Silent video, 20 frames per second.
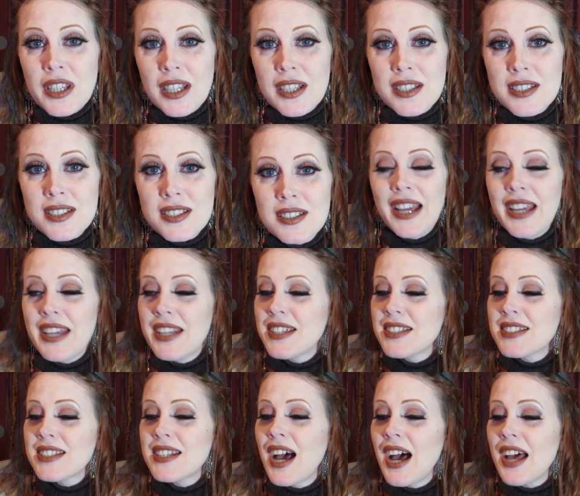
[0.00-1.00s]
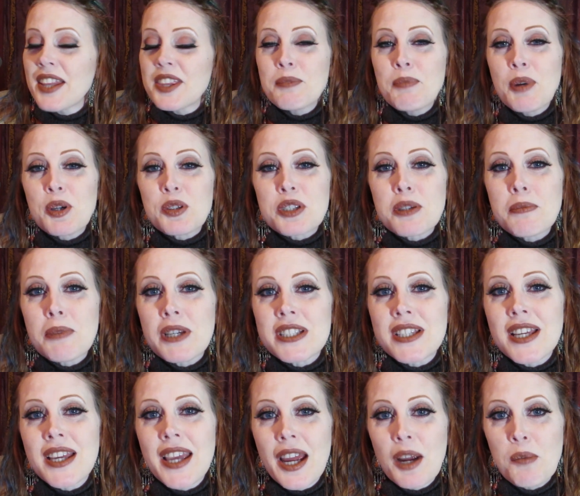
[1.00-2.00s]
this. It is not the most
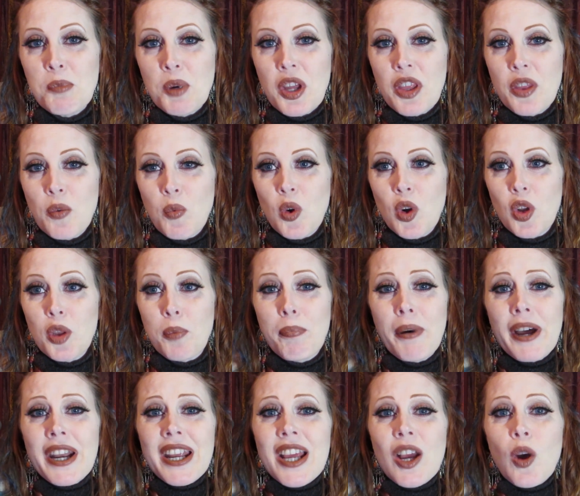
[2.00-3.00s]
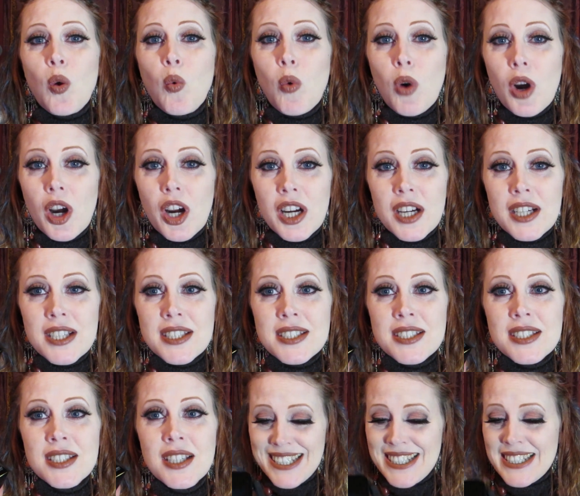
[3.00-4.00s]
amazing camera in the world, but it works.
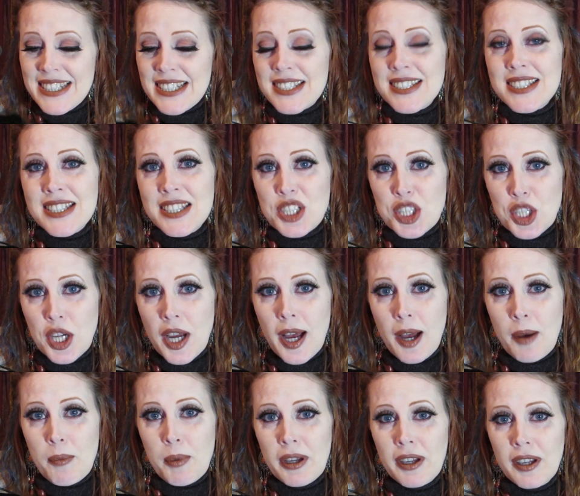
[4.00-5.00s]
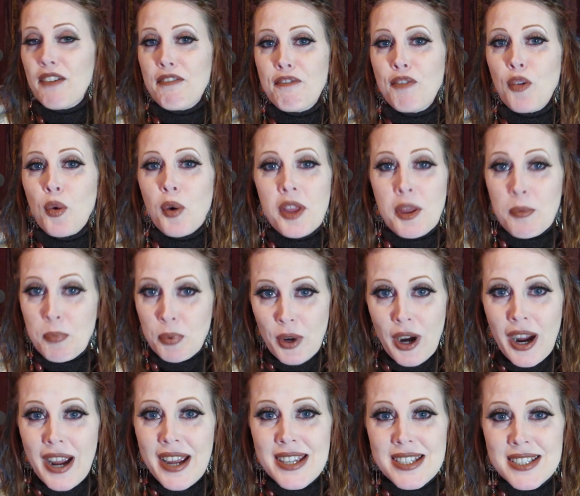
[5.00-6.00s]
It does the job. For the
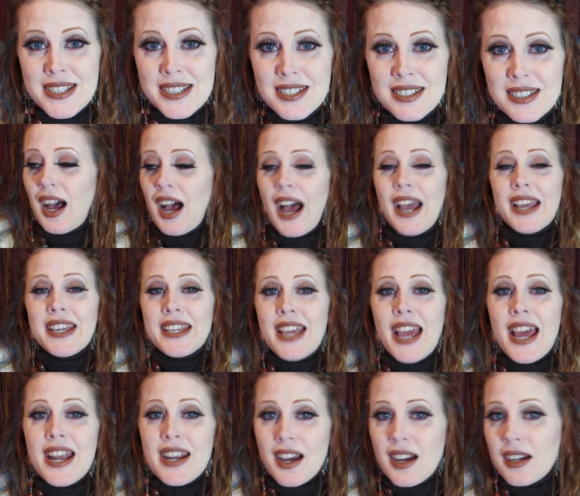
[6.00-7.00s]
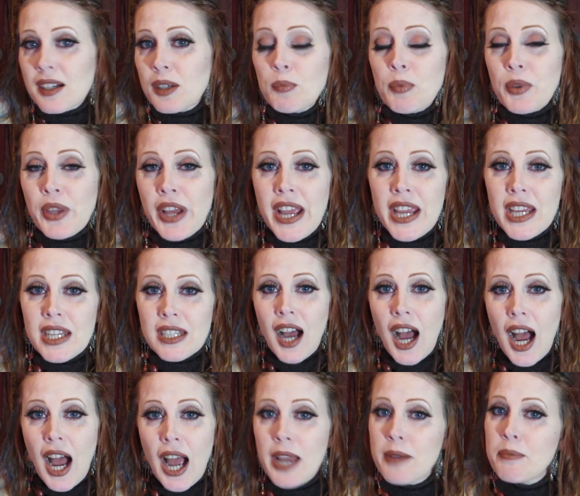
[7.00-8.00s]
price, I cannot complain.
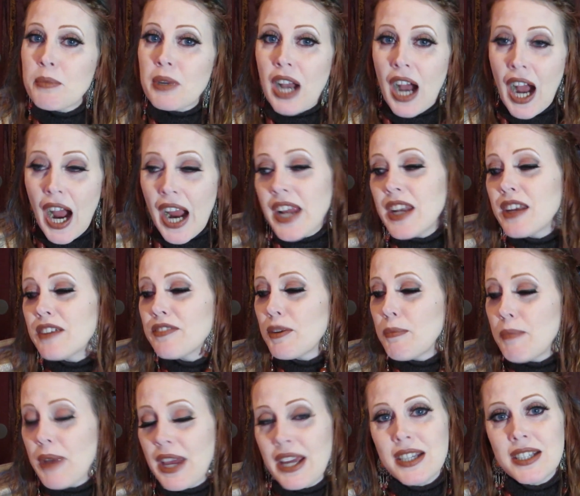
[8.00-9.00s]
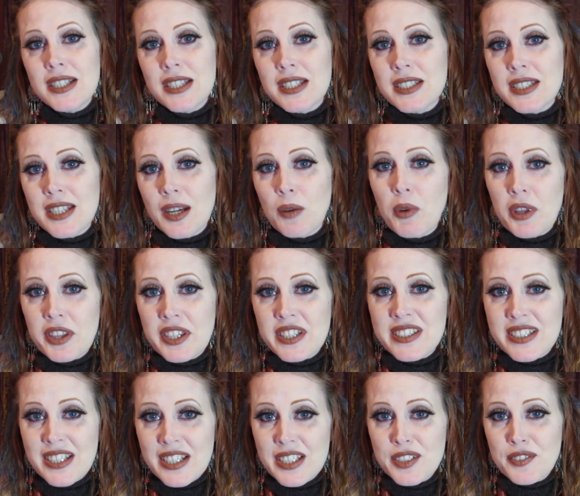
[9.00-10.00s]
I'm kind of amazed at what this
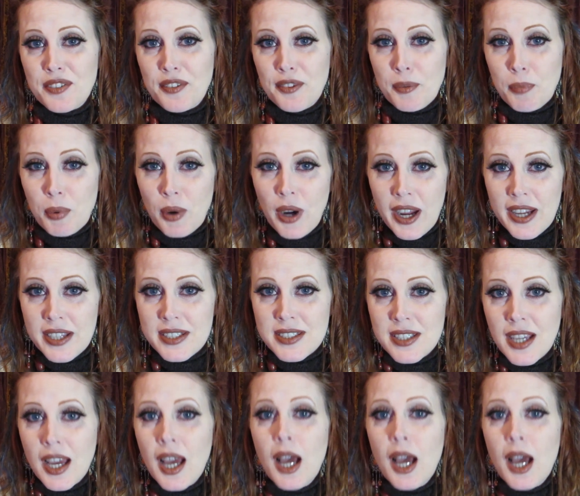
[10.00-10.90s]
does for the price.